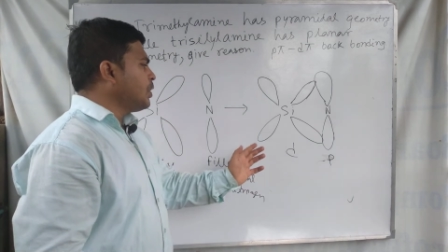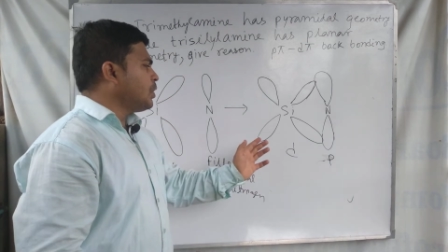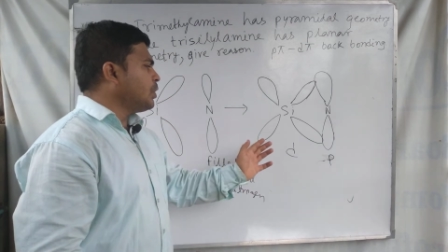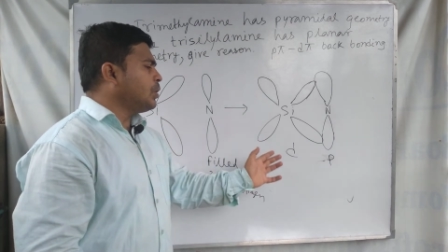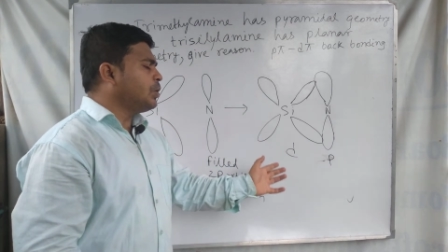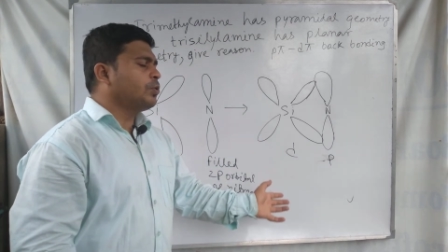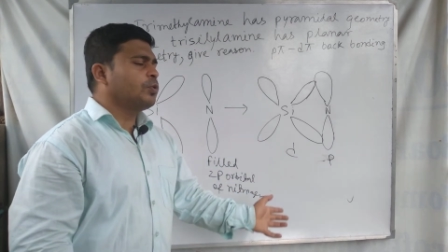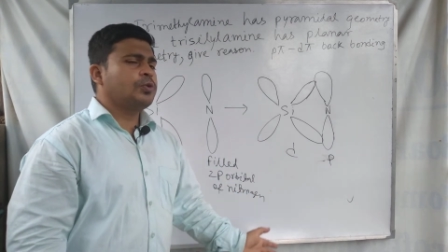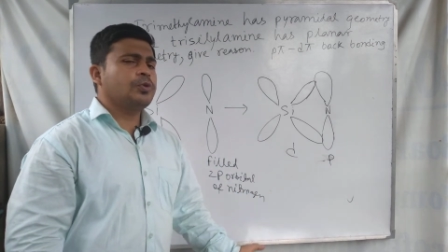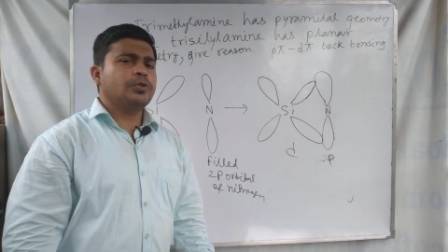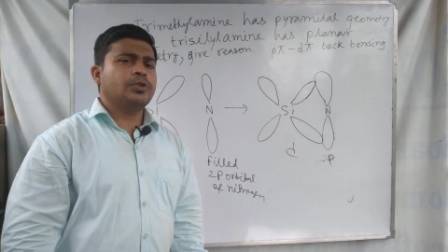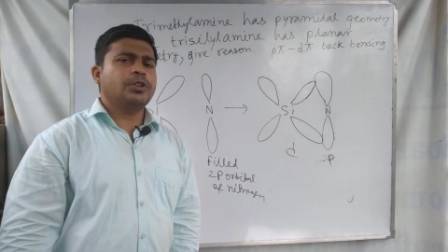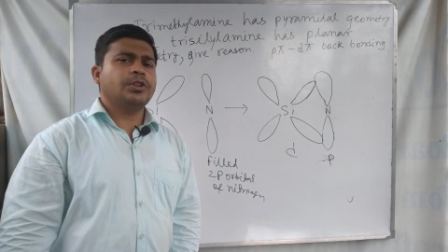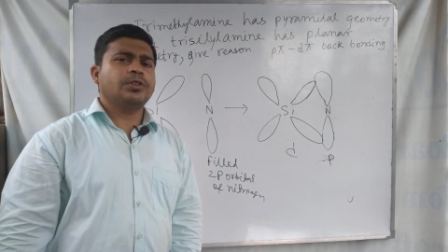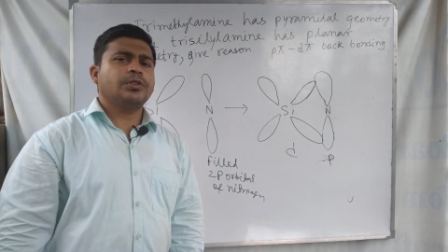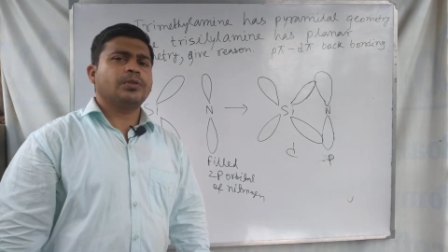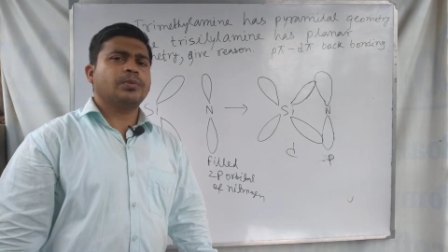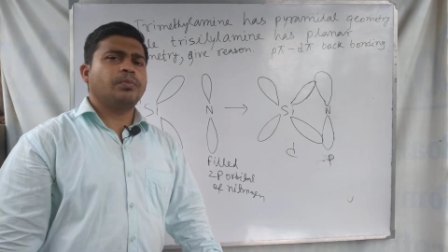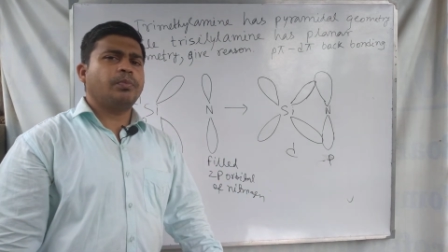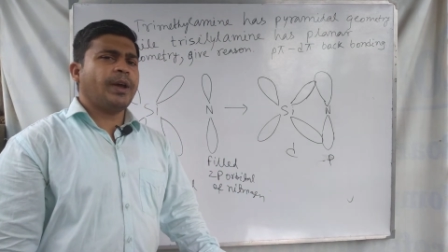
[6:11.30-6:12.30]
due to
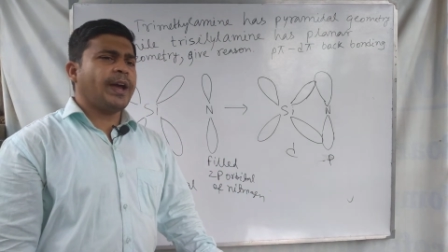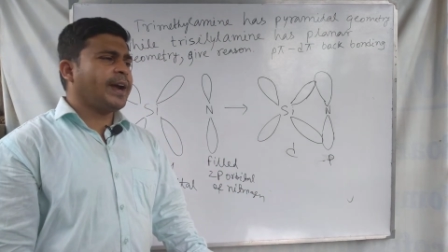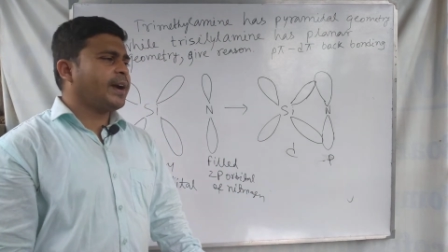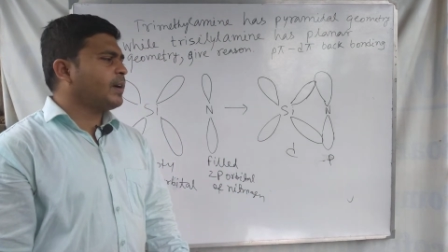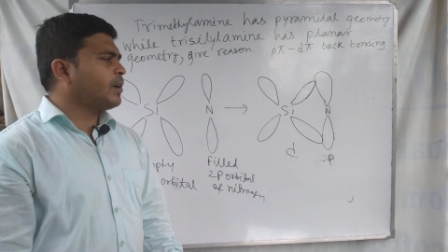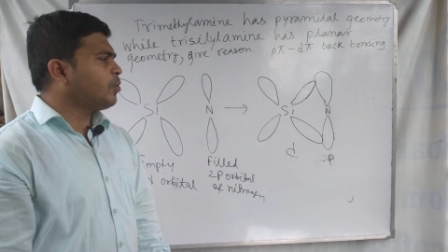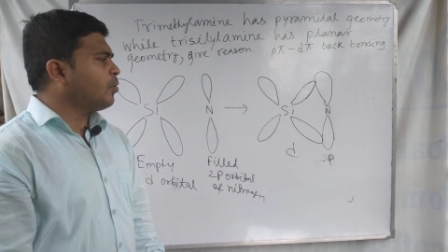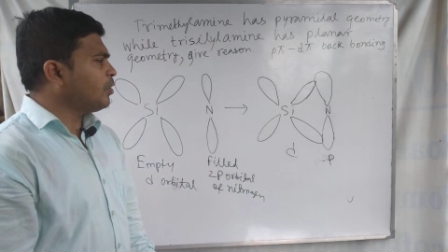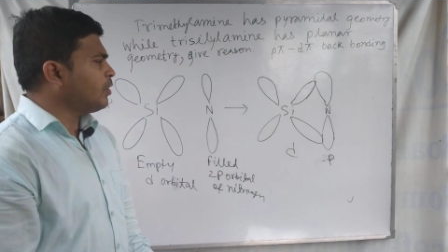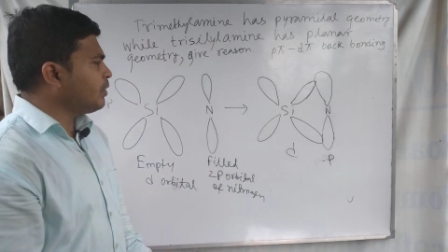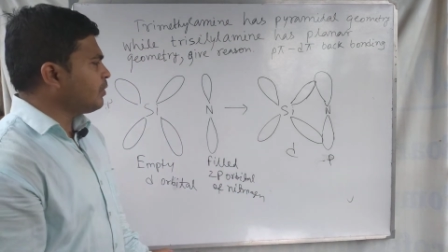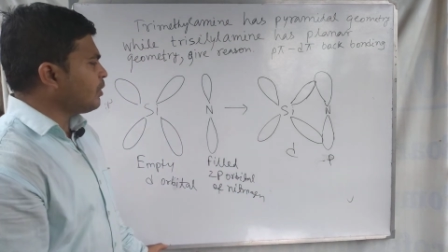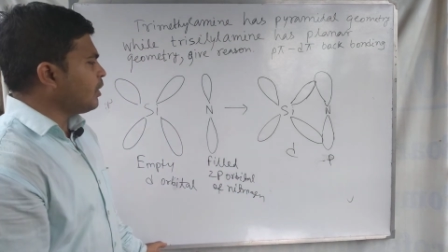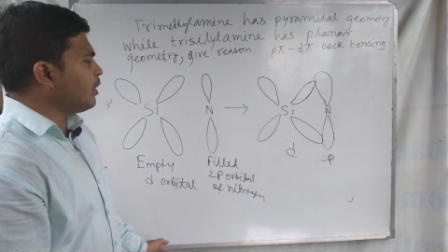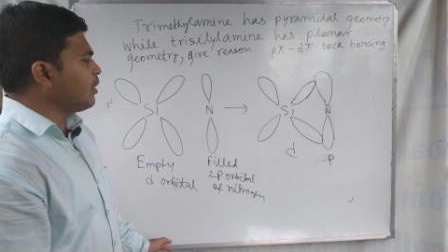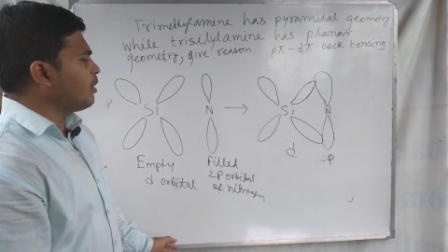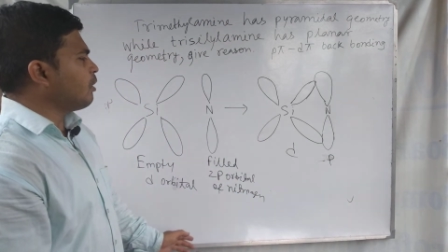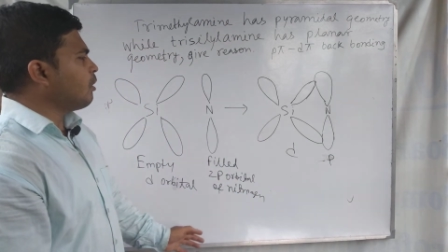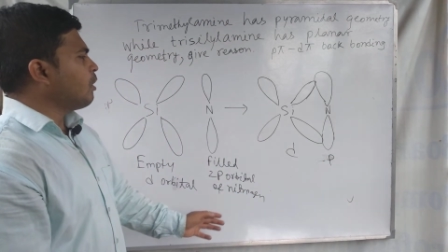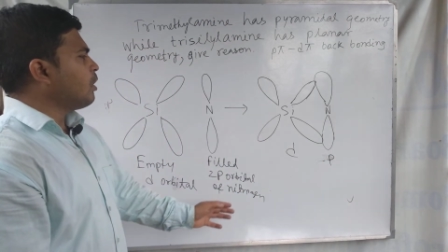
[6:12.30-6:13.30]
this back
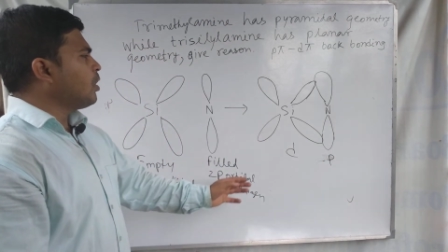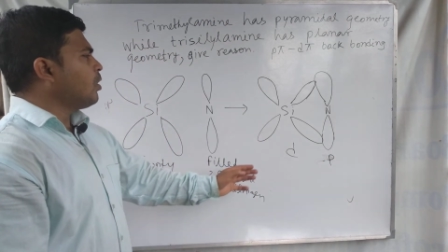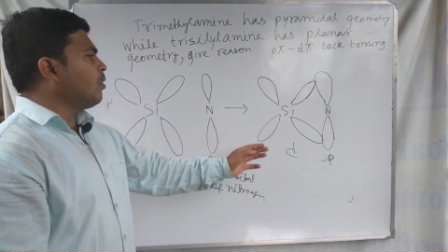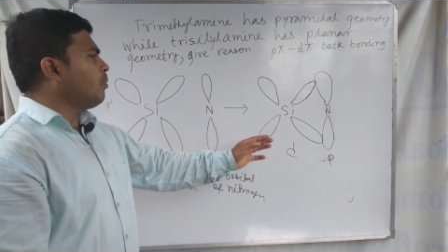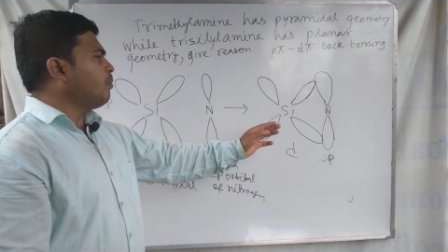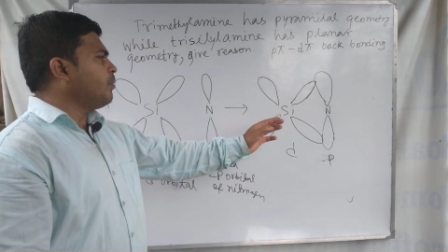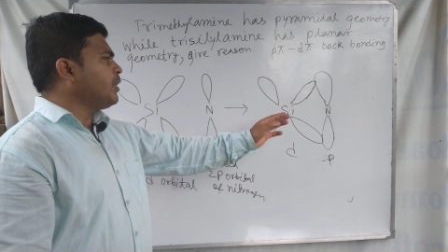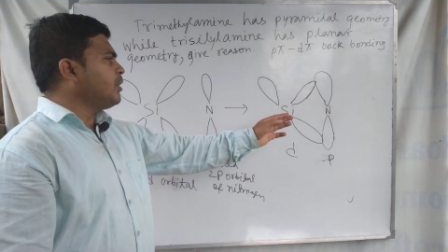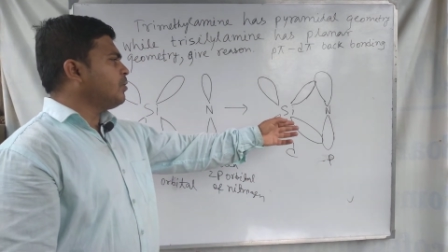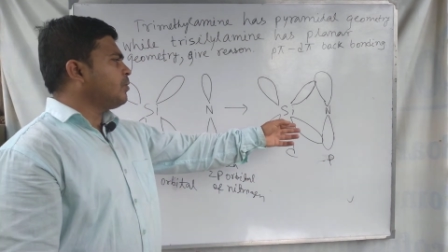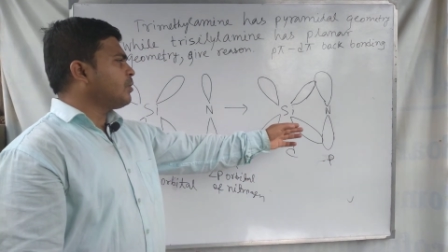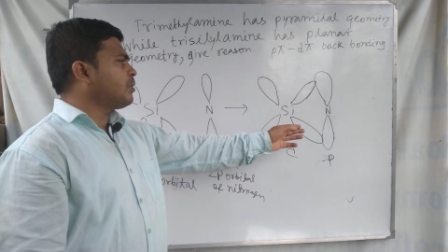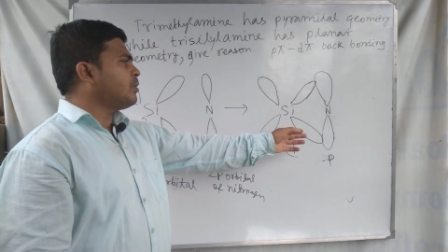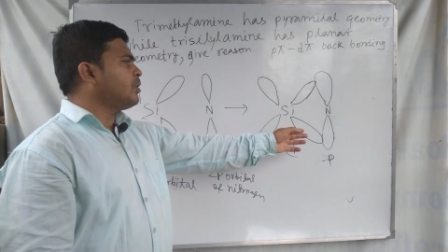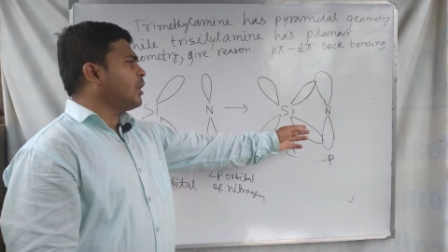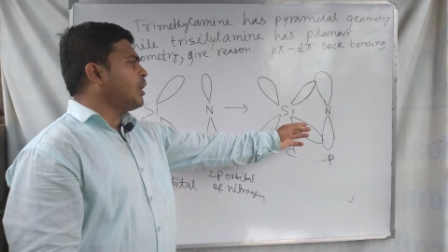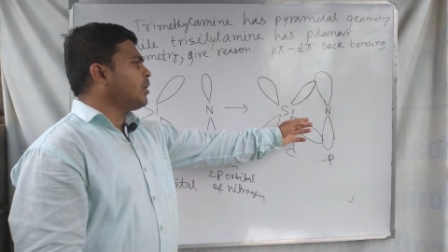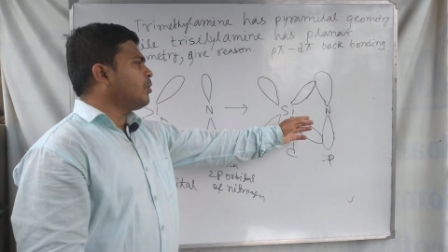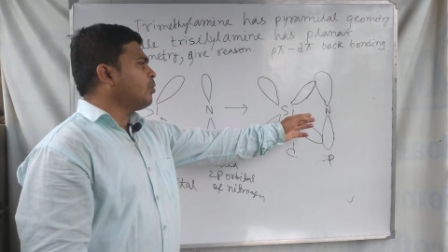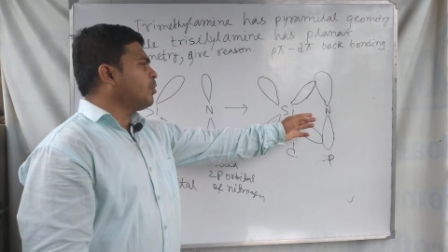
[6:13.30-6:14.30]
donation, means
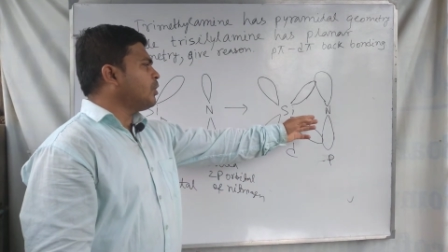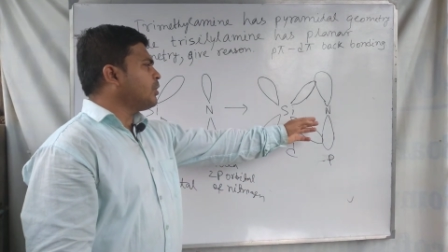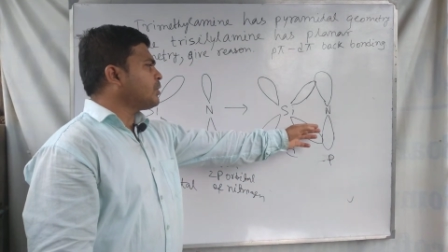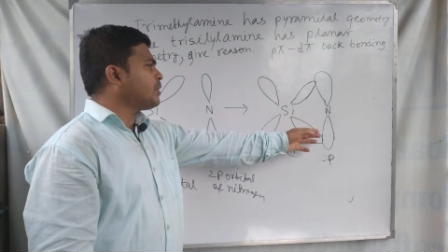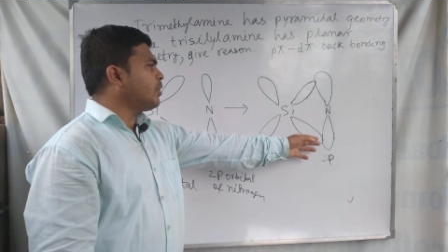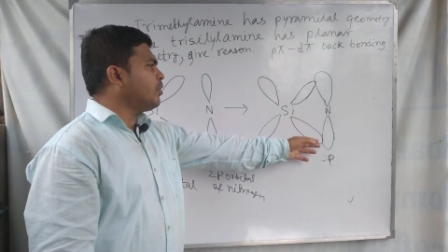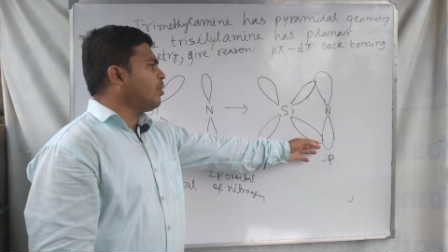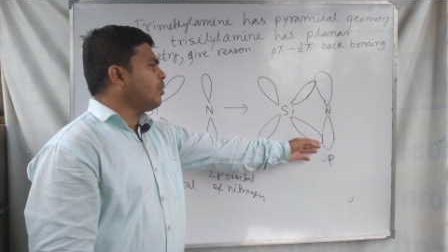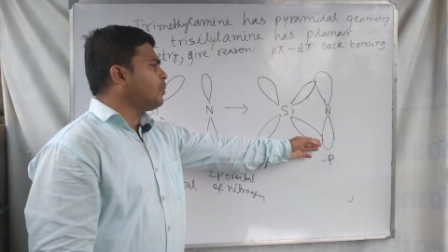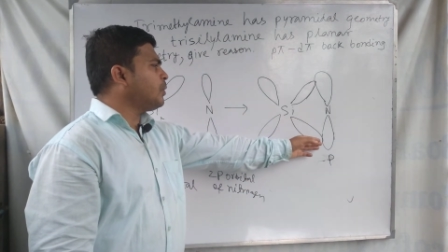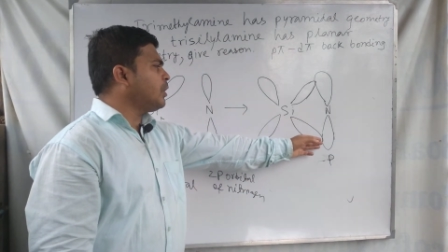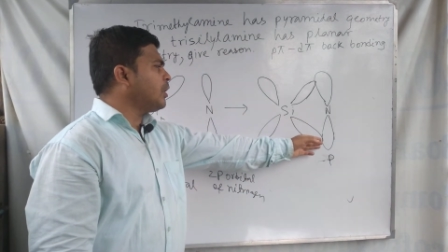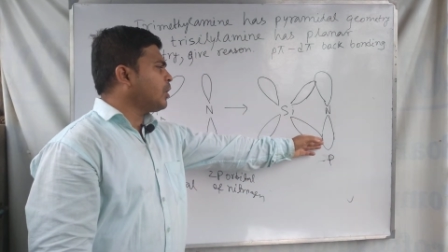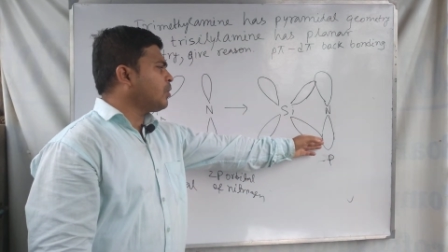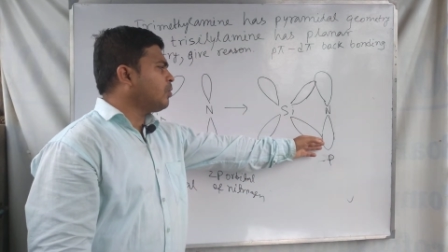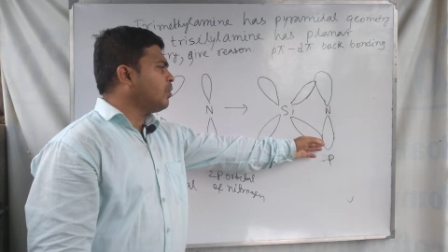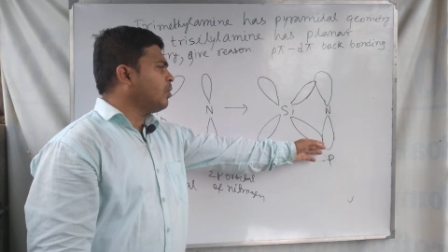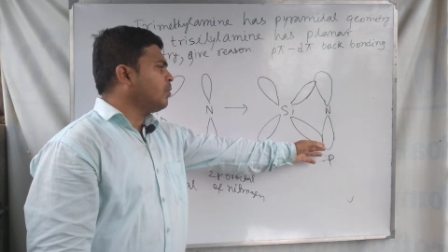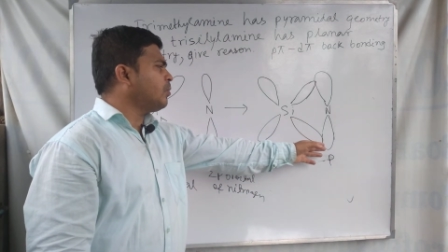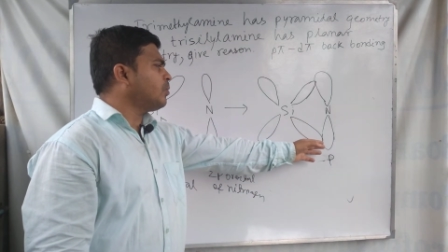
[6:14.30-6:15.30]
the donation of
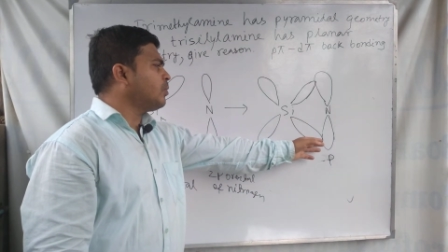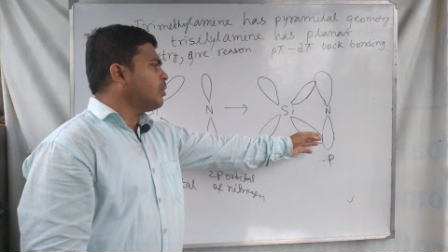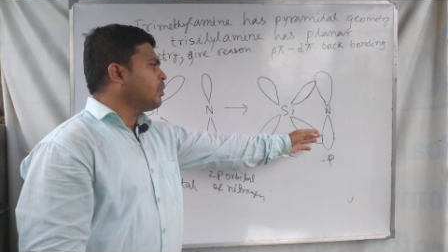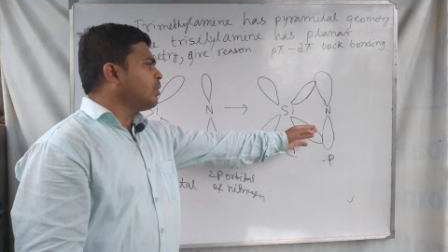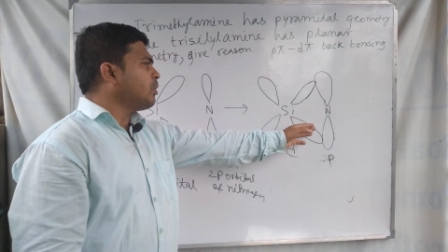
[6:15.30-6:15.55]
electron